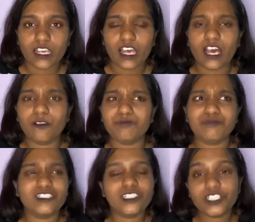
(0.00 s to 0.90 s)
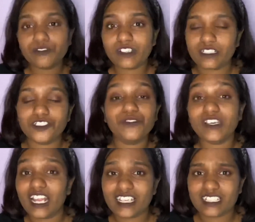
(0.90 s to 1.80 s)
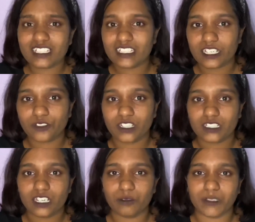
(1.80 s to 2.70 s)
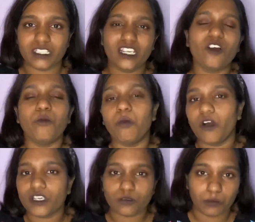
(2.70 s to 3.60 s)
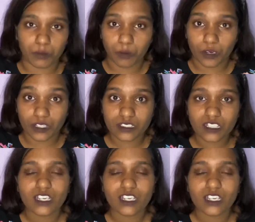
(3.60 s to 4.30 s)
trivializing sexual assault by saying, oh, boys will be boys.